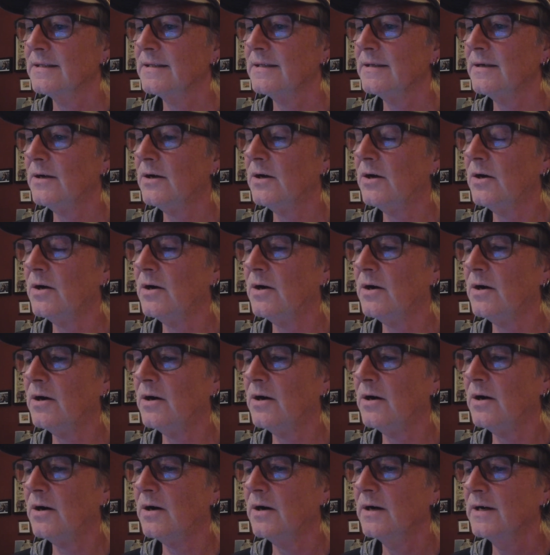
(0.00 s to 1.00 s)

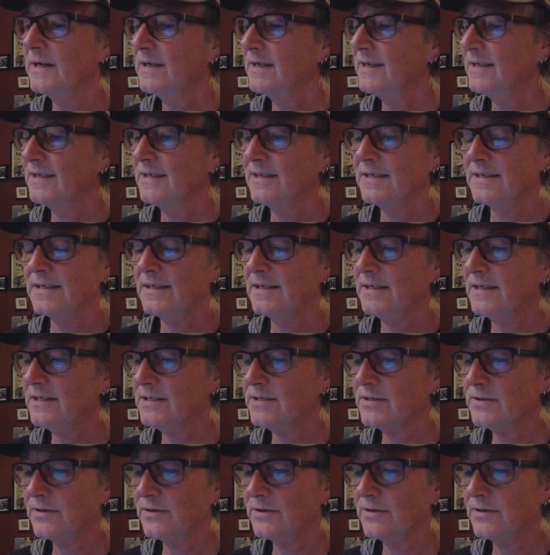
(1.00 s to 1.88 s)
Oh, he's got